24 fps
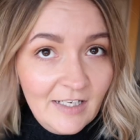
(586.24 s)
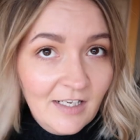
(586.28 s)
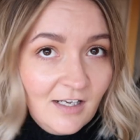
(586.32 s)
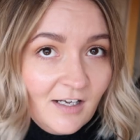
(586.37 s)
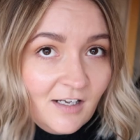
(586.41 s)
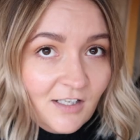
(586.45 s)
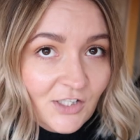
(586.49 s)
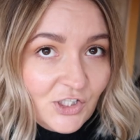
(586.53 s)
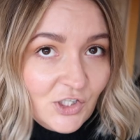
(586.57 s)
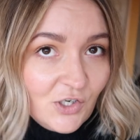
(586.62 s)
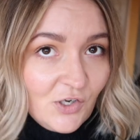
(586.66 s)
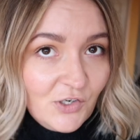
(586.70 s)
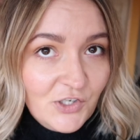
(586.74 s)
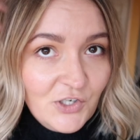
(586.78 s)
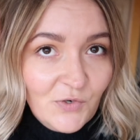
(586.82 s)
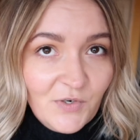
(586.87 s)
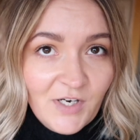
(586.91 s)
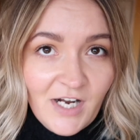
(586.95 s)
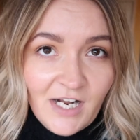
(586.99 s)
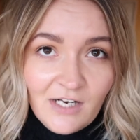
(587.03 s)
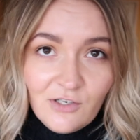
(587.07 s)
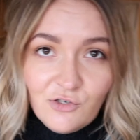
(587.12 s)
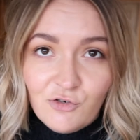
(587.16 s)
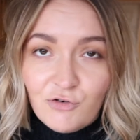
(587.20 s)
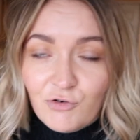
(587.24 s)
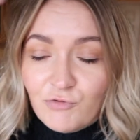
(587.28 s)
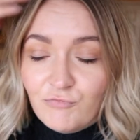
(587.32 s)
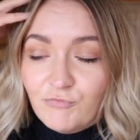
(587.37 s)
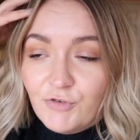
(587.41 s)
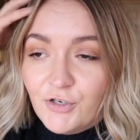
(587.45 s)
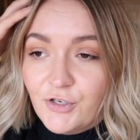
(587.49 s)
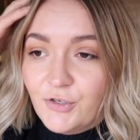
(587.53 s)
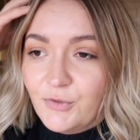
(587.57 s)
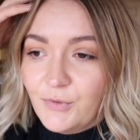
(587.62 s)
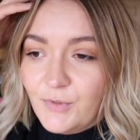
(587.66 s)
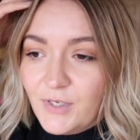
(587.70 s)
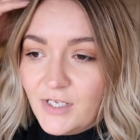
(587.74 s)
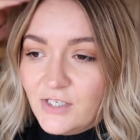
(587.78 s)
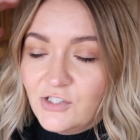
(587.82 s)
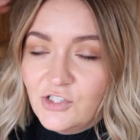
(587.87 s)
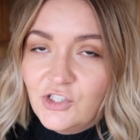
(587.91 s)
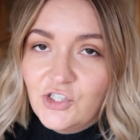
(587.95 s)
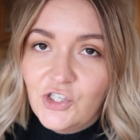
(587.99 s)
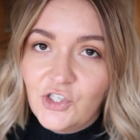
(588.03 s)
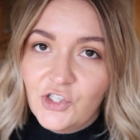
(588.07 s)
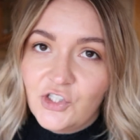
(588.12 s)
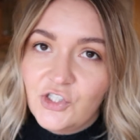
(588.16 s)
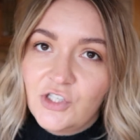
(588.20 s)
Balayage on your natural root is
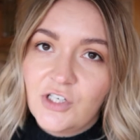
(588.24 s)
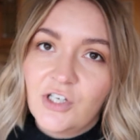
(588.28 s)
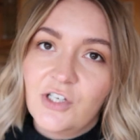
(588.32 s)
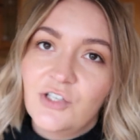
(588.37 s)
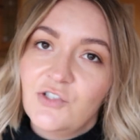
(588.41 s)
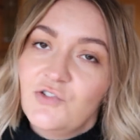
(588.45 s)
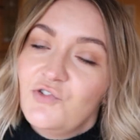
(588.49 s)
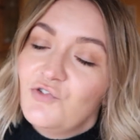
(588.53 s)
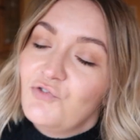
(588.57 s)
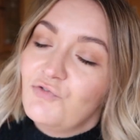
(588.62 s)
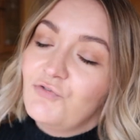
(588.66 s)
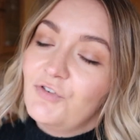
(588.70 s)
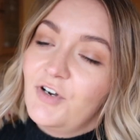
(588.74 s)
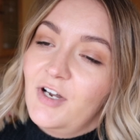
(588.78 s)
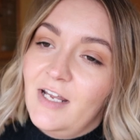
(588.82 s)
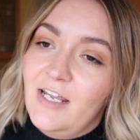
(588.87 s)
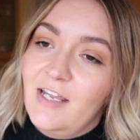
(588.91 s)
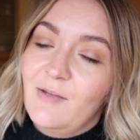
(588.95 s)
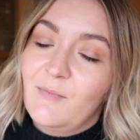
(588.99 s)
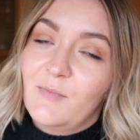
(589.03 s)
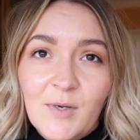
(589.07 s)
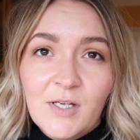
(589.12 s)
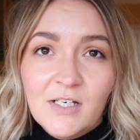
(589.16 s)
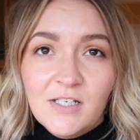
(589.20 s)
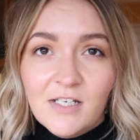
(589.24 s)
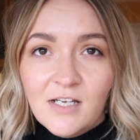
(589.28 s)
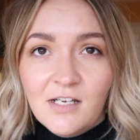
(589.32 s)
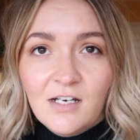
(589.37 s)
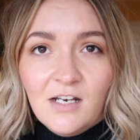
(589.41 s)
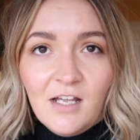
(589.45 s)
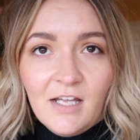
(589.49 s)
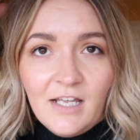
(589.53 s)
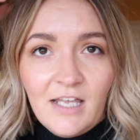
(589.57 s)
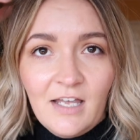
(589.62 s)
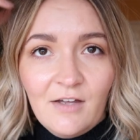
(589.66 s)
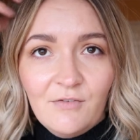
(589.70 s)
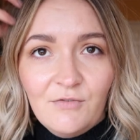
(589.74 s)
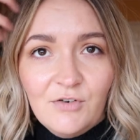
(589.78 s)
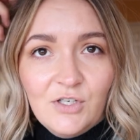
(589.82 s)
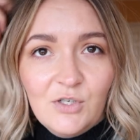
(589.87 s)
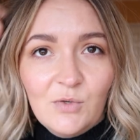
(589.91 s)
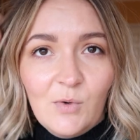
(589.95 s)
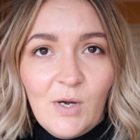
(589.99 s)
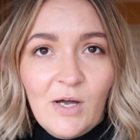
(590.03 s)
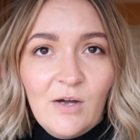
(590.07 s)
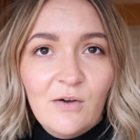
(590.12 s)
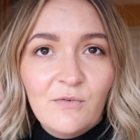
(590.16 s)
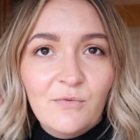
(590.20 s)
just a dream. I'm done like every
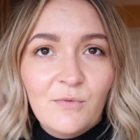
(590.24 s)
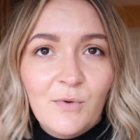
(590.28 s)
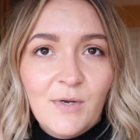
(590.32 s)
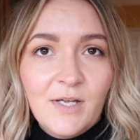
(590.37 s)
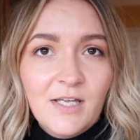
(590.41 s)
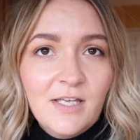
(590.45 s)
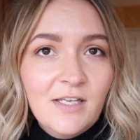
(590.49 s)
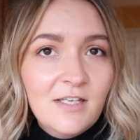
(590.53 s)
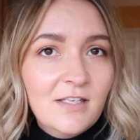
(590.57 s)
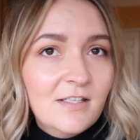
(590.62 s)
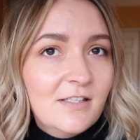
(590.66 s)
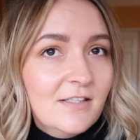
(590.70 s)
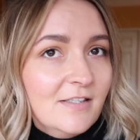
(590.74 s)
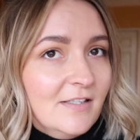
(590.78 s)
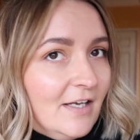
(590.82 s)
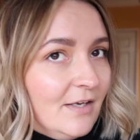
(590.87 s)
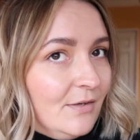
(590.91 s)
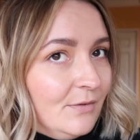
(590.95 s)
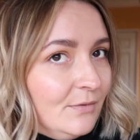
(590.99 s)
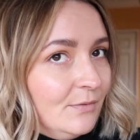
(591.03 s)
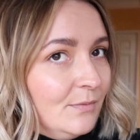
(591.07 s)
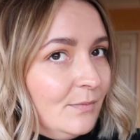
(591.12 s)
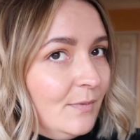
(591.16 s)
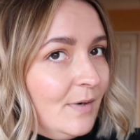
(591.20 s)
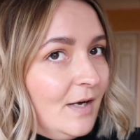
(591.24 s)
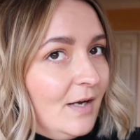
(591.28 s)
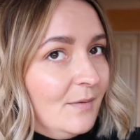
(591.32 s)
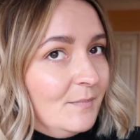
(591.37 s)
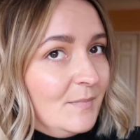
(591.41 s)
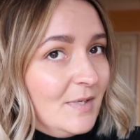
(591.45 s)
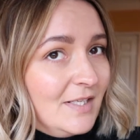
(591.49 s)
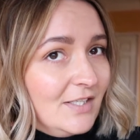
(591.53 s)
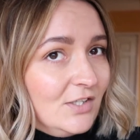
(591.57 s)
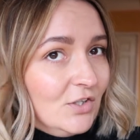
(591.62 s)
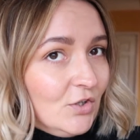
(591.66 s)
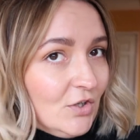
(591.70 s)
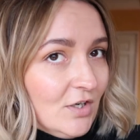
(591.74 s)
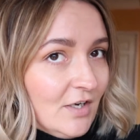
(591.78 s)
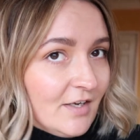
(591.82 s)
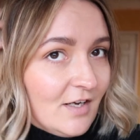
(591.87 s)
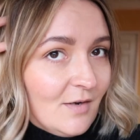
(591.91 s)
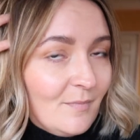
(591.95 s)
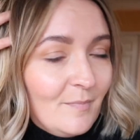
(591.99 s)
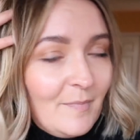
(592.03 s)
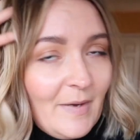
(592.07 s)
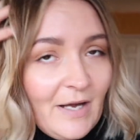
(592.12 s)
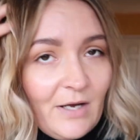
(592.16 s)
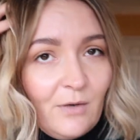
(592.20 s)
12 weeks, so it's not like
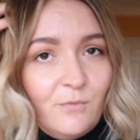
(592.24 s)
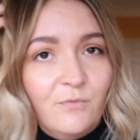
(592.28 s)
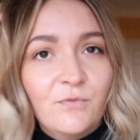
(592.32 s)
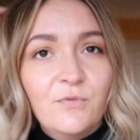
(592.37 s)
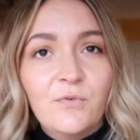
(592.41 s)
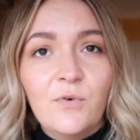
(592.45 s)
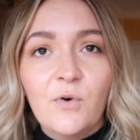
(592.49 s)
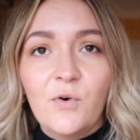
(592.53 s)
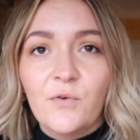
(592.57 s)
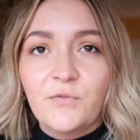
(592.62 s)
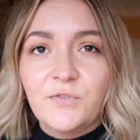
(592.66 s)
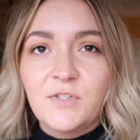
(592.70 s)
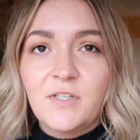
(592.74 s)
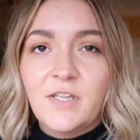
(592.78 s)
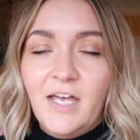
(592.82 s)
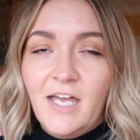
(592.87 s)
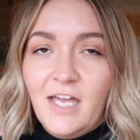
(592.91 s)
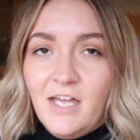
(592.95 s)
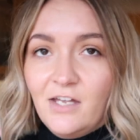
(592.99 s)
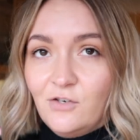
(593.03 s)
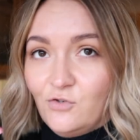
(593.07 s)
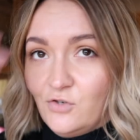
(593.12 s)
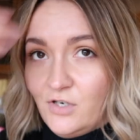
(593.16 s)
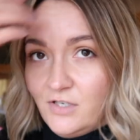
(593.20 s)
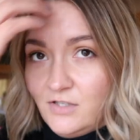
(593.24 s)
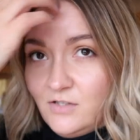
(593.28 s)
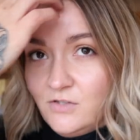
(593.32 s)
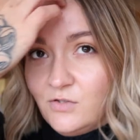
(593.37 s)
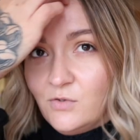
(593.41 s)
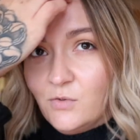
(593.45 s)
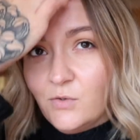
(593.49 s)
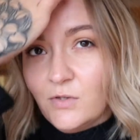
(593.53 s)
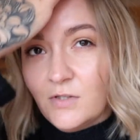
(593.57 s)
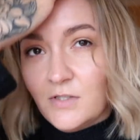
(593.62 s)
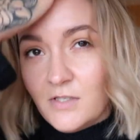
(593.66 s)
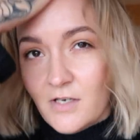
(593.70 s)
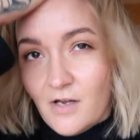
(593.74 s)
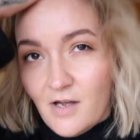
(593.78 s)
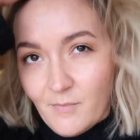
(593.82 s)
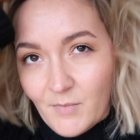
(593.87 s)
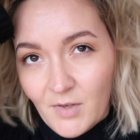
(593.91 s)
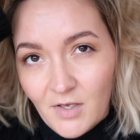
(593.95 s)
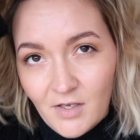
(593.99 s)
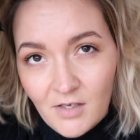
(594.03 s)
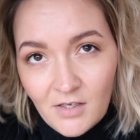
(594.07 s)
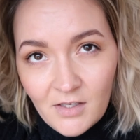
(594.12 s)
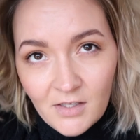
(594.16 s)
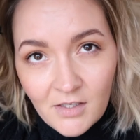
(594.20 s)
I'm back and forth to the hairdressers all the
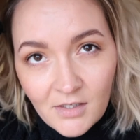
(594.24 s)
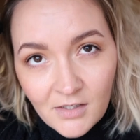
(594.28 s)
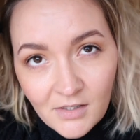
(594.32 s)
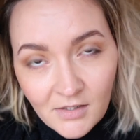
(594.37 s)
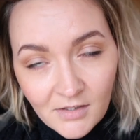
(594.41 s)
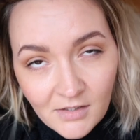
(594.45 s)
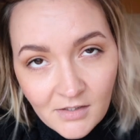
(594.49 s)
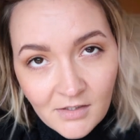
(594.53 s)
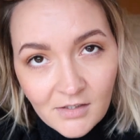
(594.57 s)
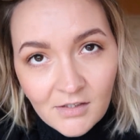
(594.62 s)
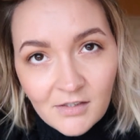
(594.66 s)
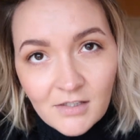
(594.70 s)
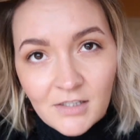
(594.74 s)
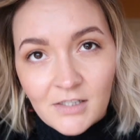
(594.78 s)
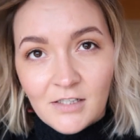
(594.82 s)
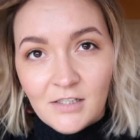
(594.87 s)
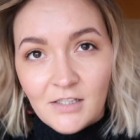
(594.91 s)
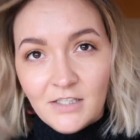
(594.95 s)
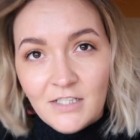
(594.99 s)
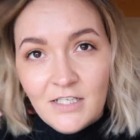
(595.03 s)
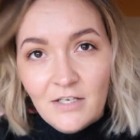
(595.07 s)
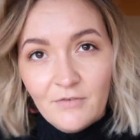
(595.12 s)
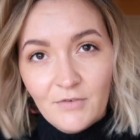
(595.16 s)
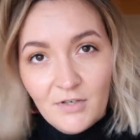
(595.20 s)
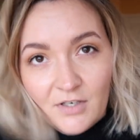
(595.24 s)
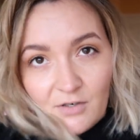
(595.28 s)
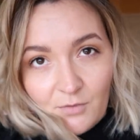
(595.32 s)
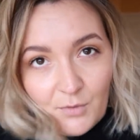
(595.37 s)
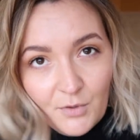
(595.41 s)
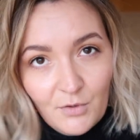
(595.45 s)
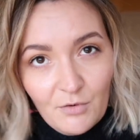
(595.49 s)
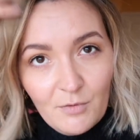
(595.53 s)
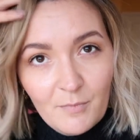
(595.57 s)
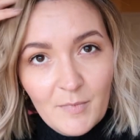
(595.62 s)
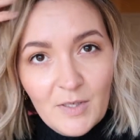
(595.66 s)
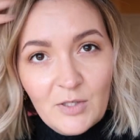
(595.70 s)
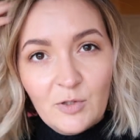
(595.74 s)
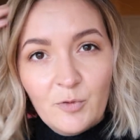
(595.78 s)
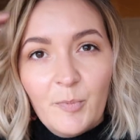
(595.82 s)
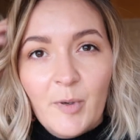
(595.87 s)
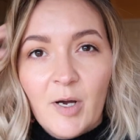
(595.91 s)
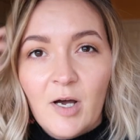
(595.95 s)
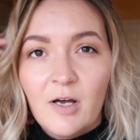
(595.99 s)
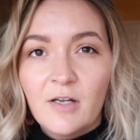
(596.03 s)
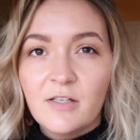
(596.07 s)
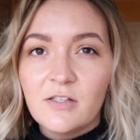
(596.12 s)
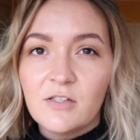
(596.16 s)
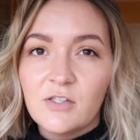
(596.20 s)
time. I never know whether a middle
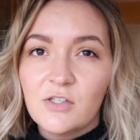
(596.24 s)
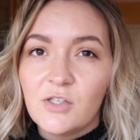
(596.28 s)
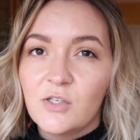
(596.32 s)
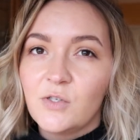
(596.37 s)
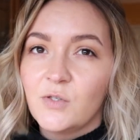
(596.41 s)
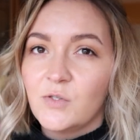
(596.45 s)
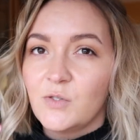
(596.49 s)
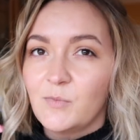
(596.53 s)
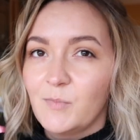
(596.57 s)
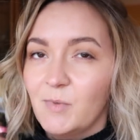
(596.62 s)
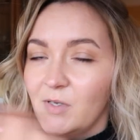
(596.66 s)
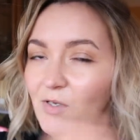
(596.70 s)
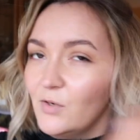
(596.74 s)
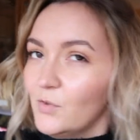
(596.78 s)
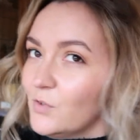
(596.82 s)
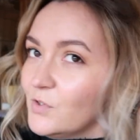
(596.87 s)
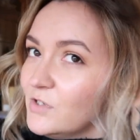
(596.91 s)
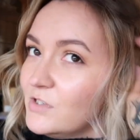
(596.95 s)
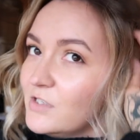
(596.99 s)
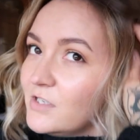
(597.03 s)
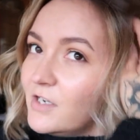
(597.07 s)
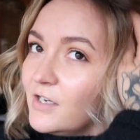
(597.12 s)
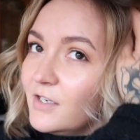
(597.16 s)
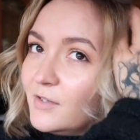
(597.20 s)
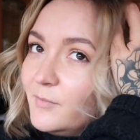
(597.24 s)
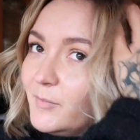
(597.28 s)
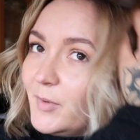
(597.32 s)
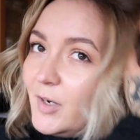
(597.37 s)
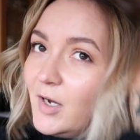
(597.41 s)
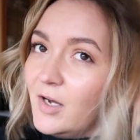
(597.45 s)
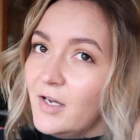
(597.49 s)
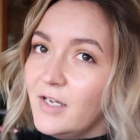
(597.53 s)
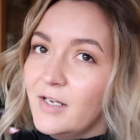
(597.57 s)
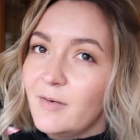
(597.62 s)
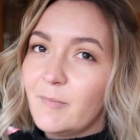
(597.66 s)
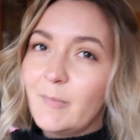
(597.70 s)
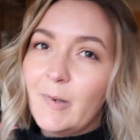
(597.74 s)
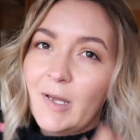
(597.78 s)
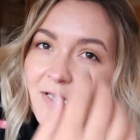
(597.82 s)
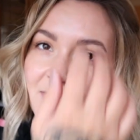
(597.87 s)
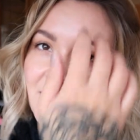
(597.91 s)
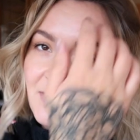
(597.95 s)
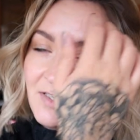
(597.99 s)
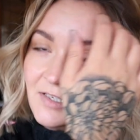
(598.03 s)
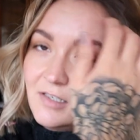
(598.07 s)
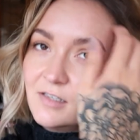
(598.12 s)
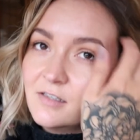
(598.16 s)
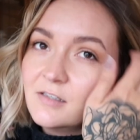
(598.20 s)
parting suits me or a side parting
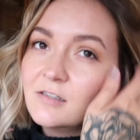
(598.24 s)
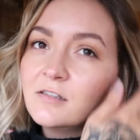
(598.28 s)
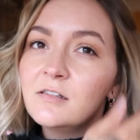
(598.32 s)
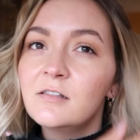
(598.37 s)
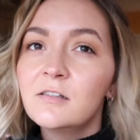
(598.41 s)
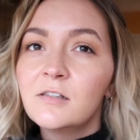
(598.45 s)
better.